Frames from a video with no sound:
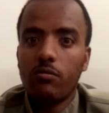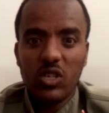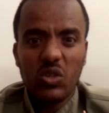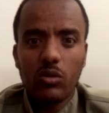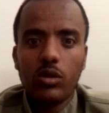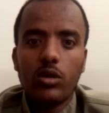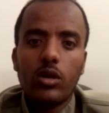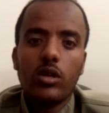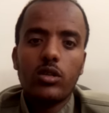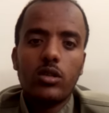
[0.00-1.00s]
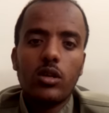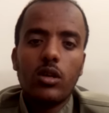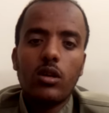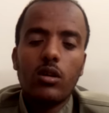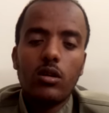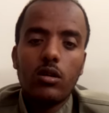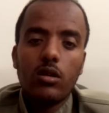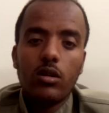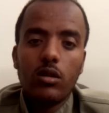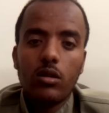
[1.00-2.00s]
masculine, you can say
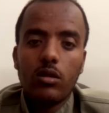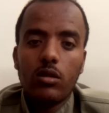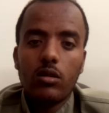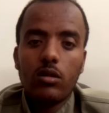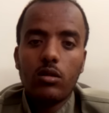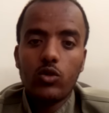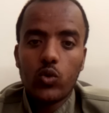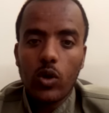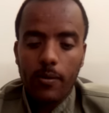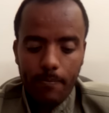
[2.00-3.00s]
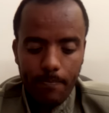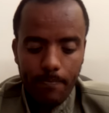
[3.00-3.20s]
swa.